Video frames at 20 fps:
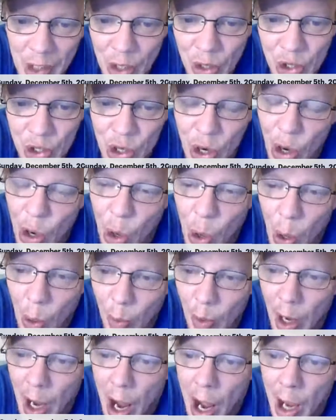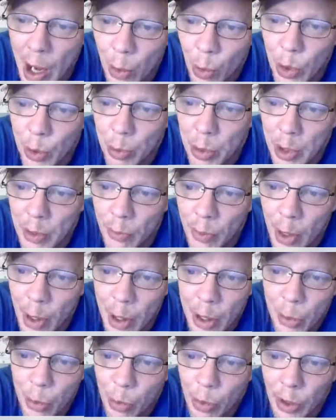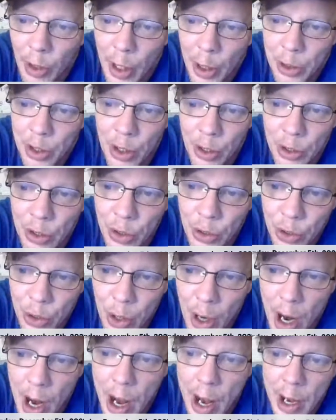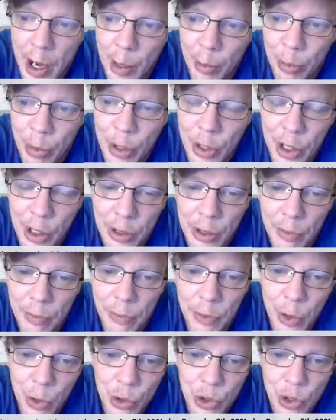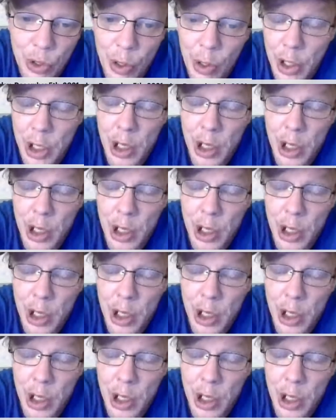So I would be very reluctant to try and predict the future,